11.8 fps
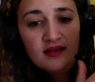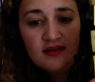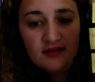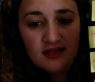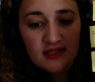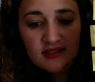
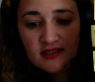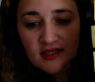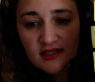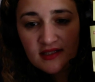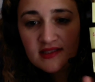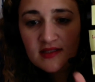the
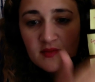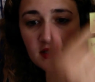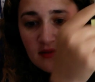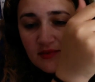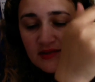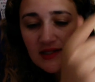index, to be
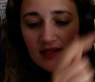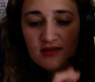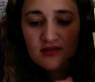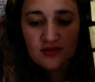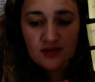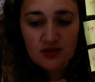able to
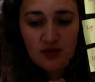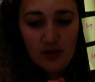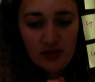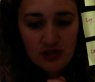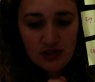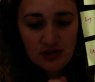answer this
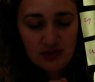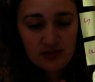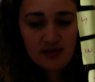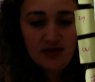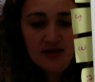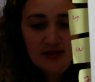question.
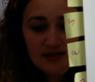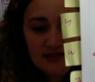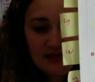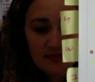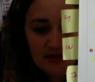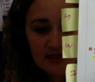
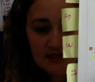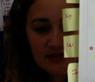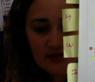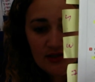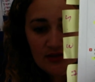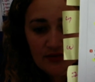Same thing
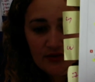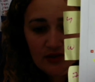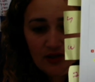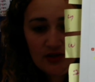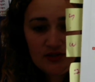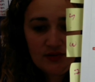down here, the
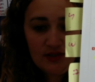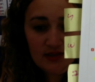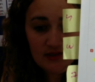glossary and the